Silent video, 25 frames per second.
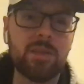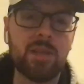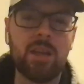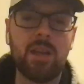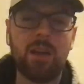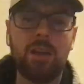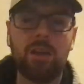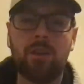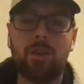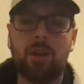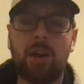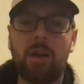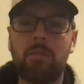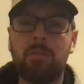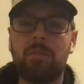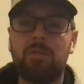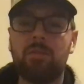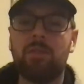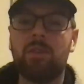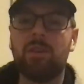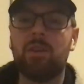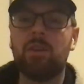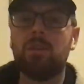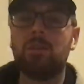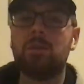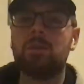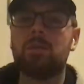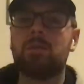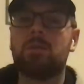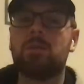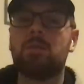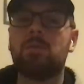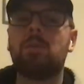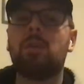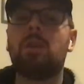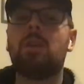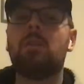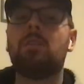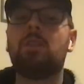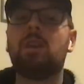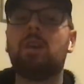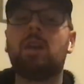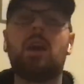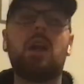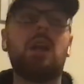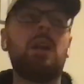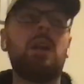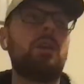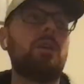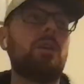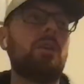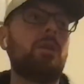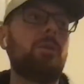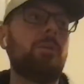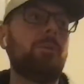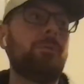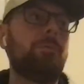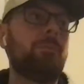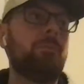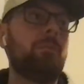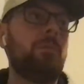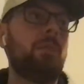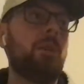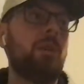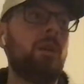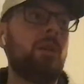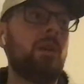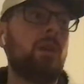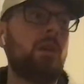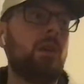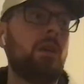That's all I'm saying. Crappy videos. Do whatever you got to do.